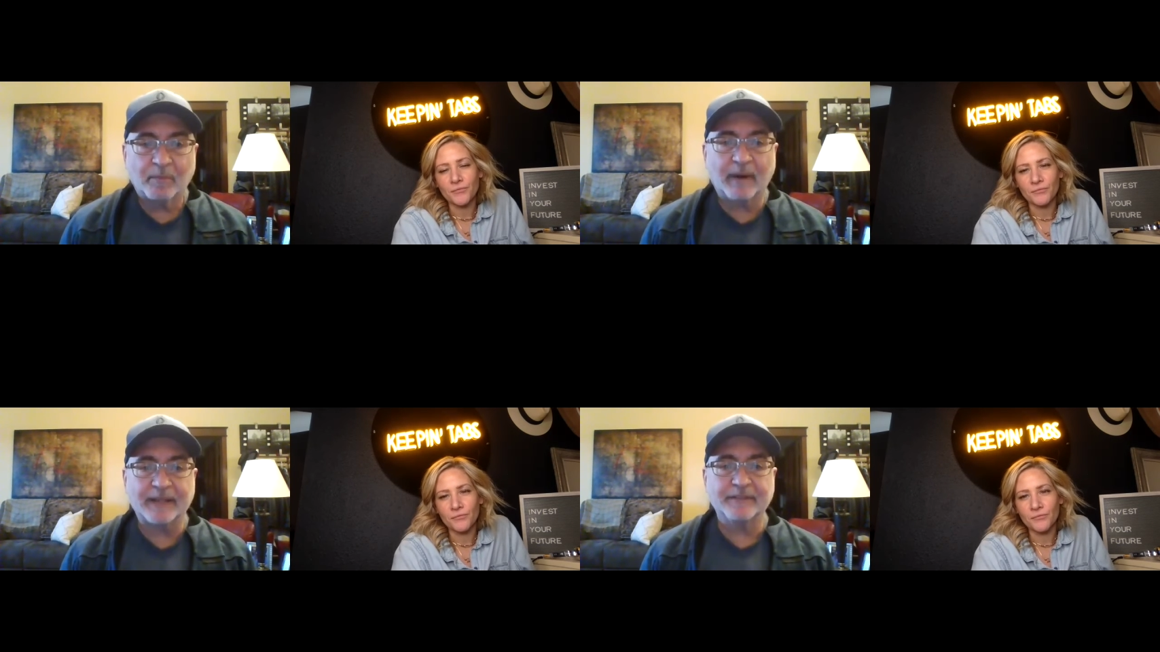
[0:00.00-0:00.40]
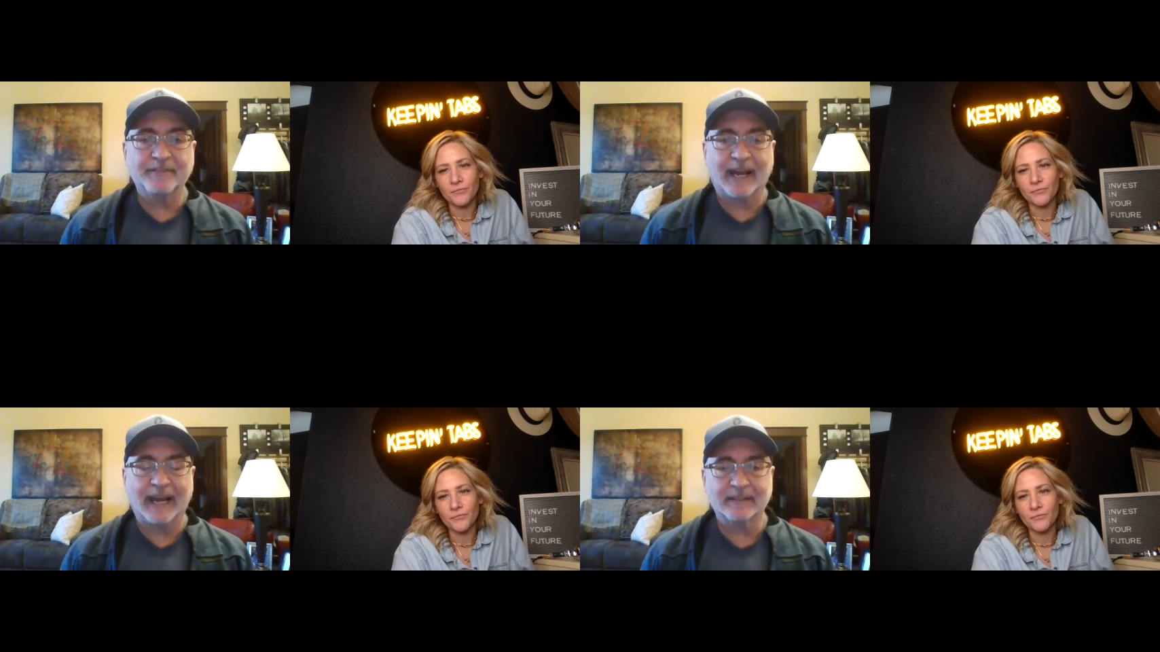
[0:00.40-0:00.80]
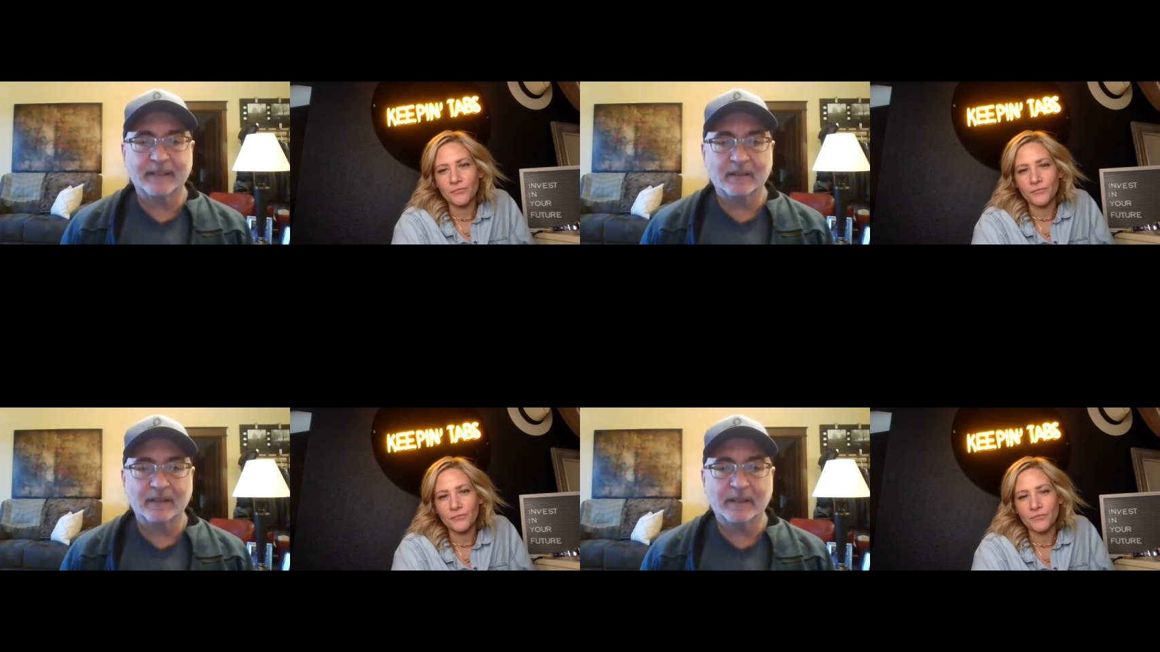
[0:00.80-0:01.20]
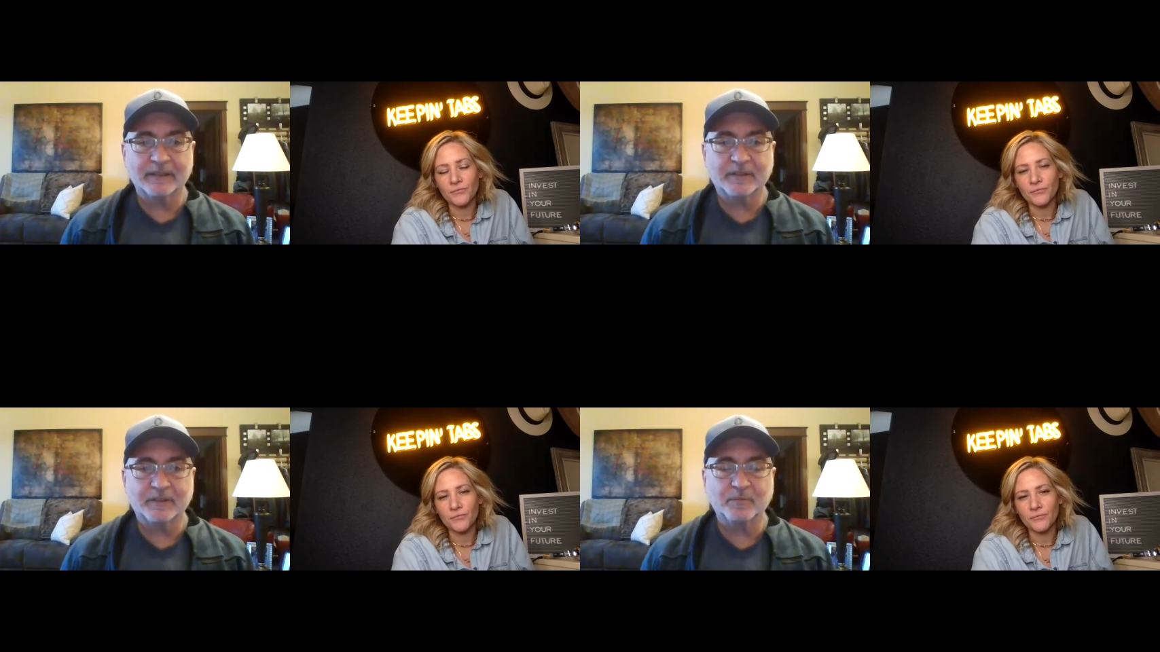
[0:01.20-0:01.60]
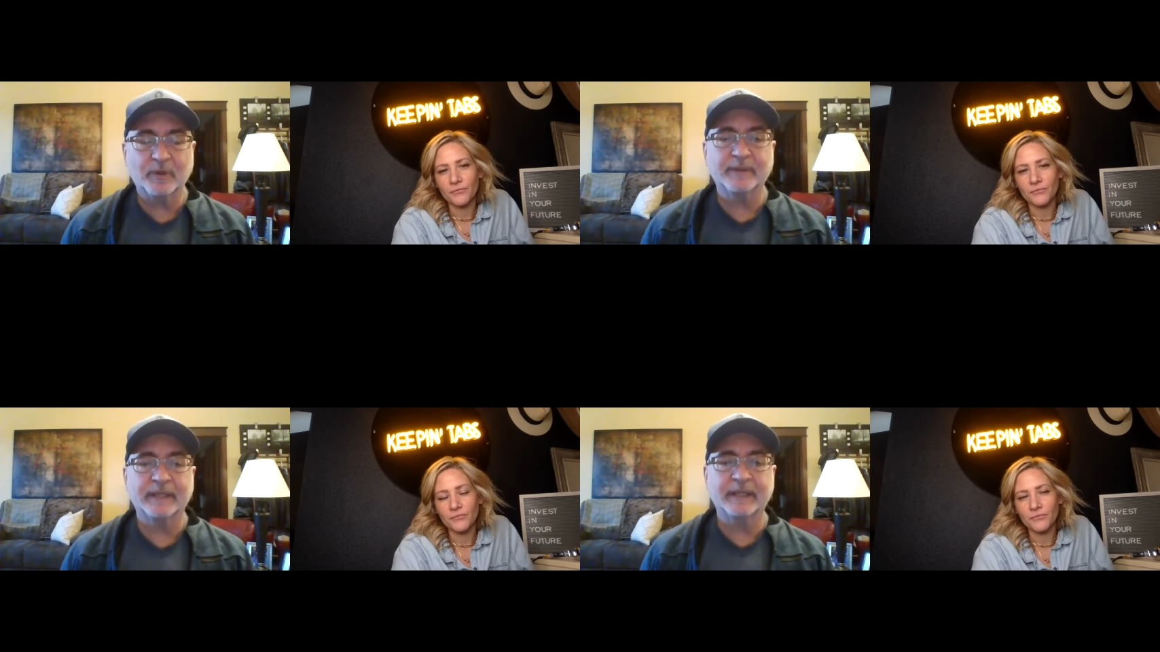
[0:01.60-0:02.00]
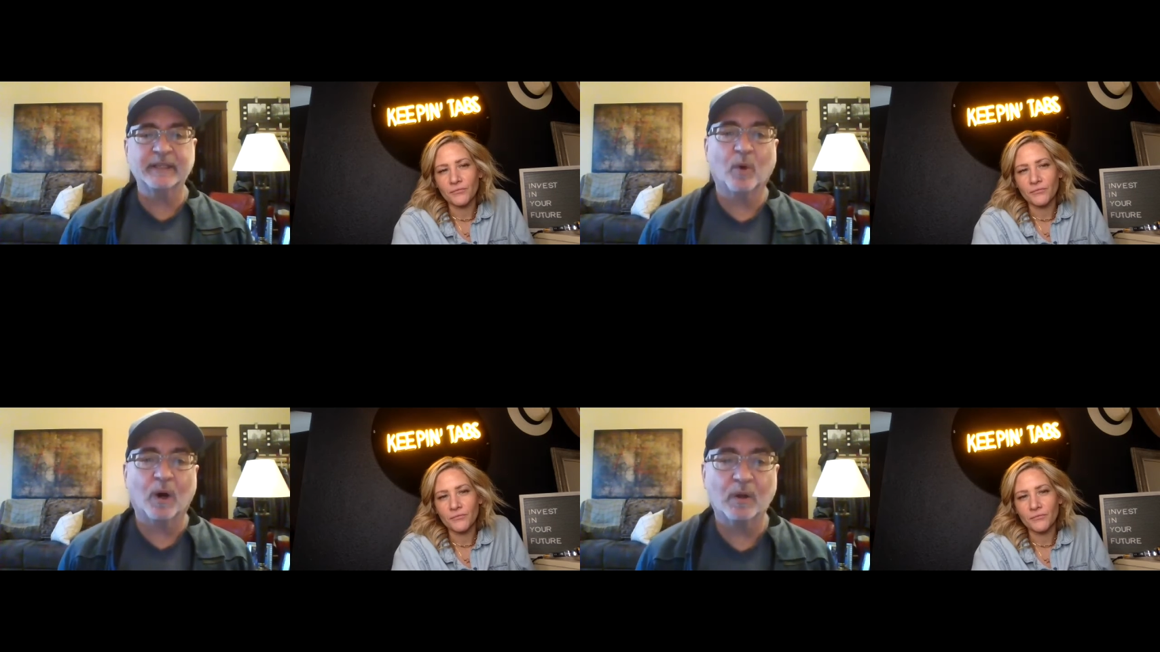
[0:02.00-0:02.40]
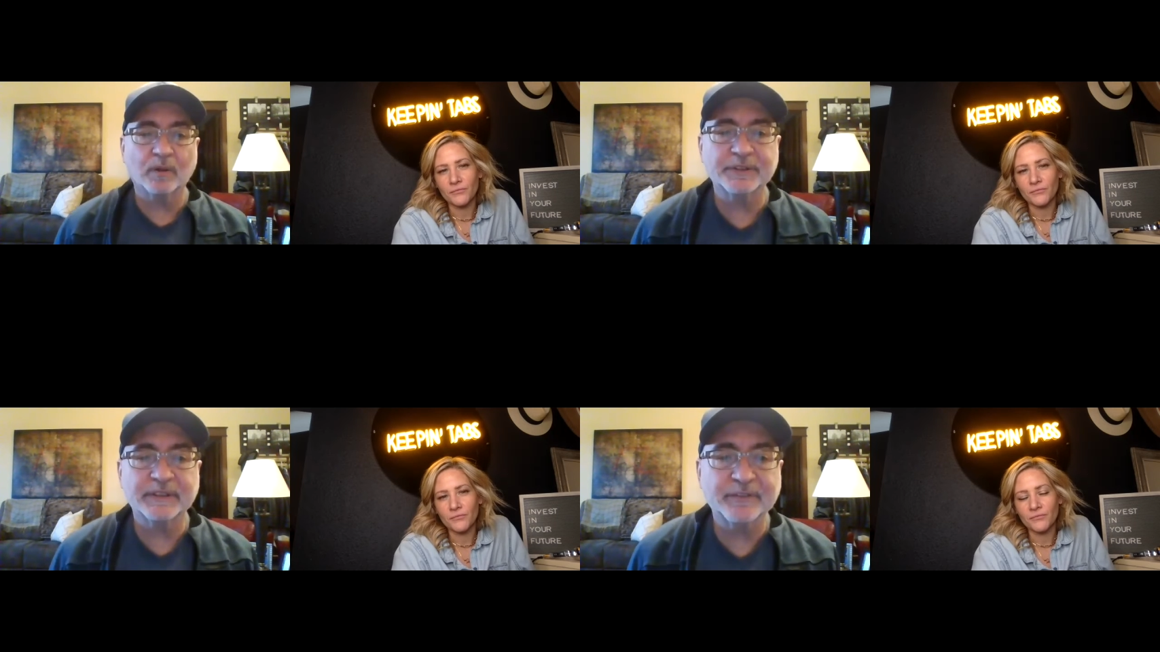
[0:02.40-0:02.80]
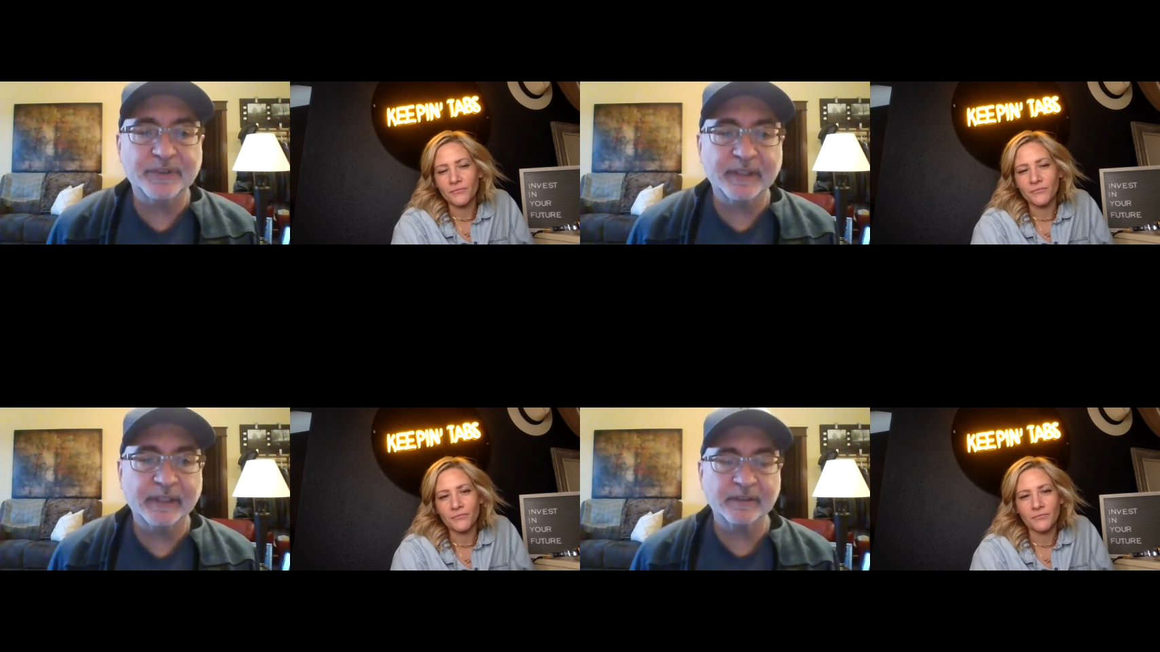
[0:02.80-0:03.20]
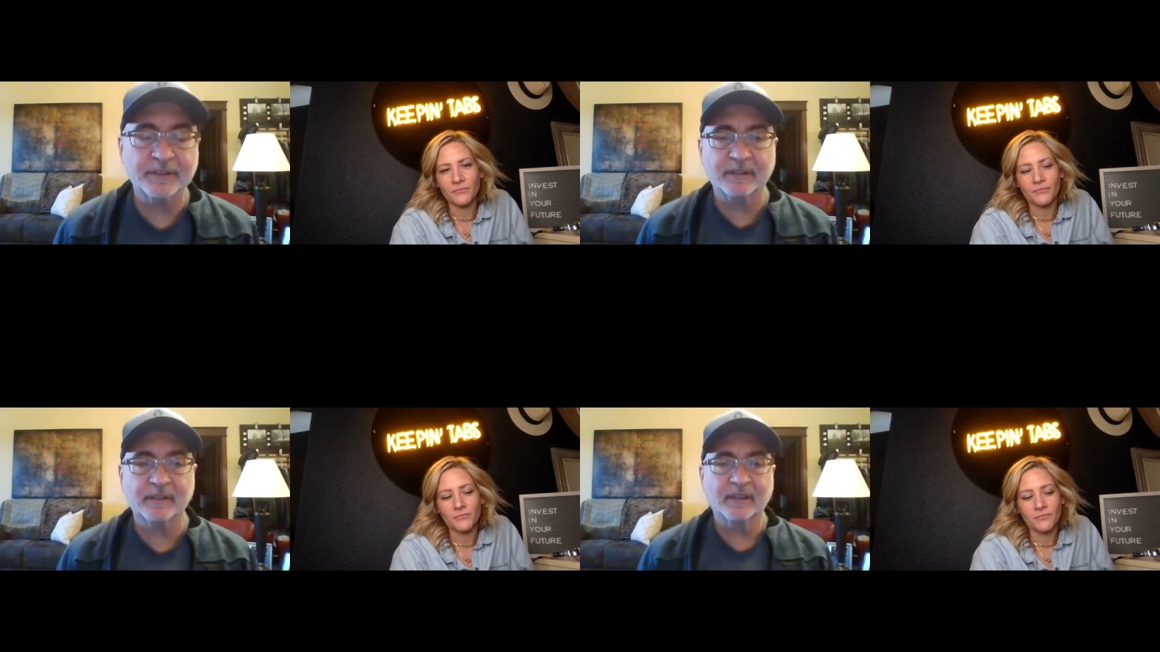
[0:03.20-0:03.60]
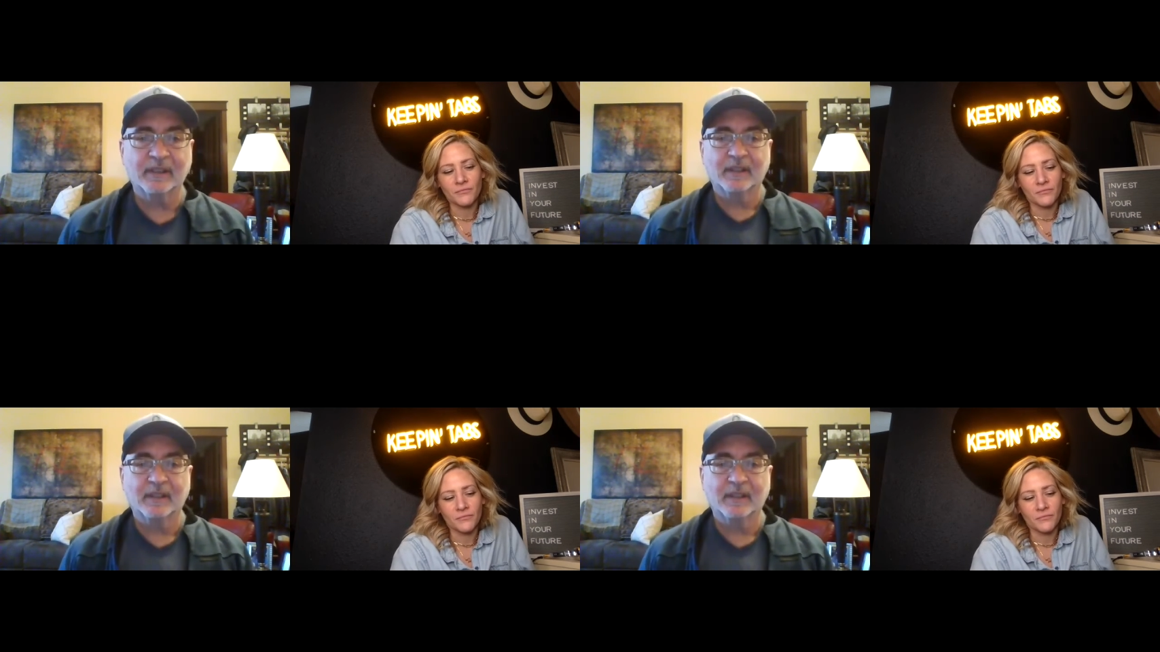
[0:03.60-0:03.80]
Speaker 1: by the fact that it's we've been hitting walls and different things and